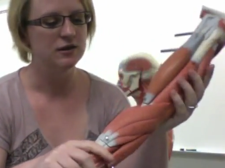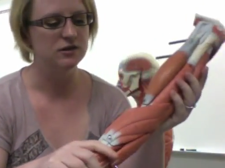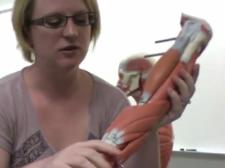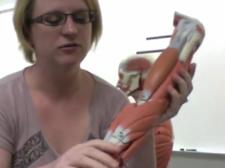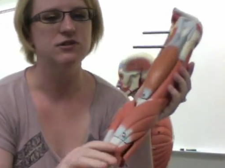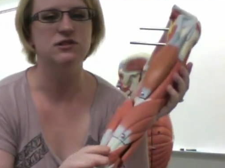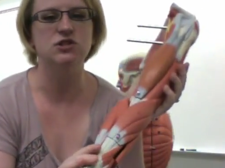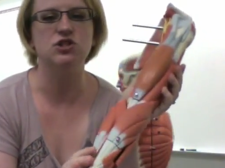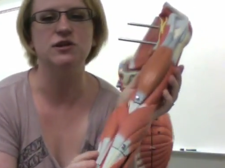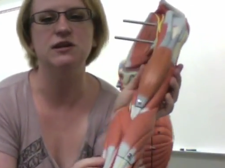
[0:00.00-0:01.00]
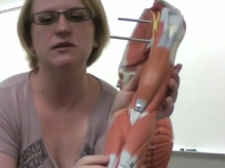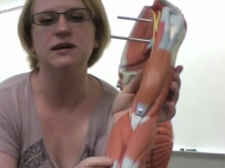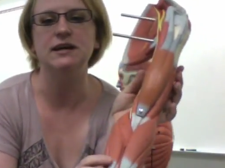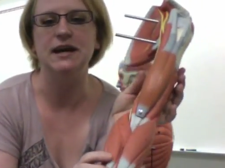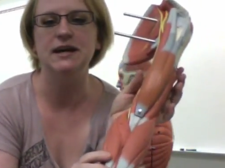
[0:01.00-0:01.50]
So just to show you,
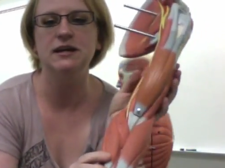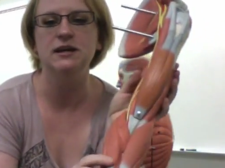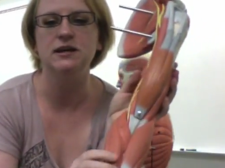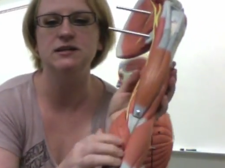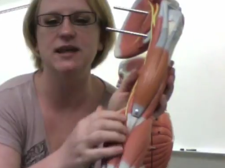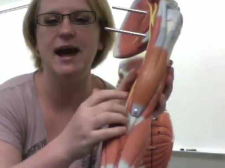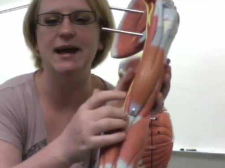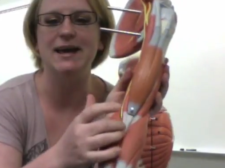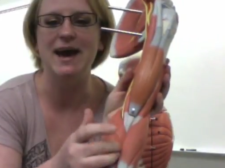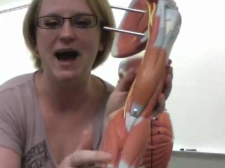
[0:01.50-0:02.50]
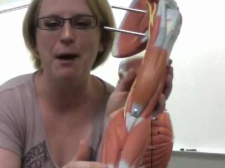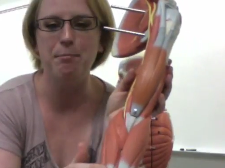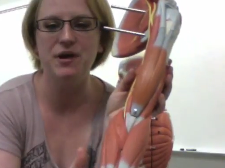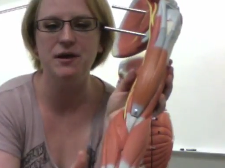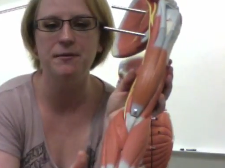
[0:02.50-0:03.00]
again, here's that gap.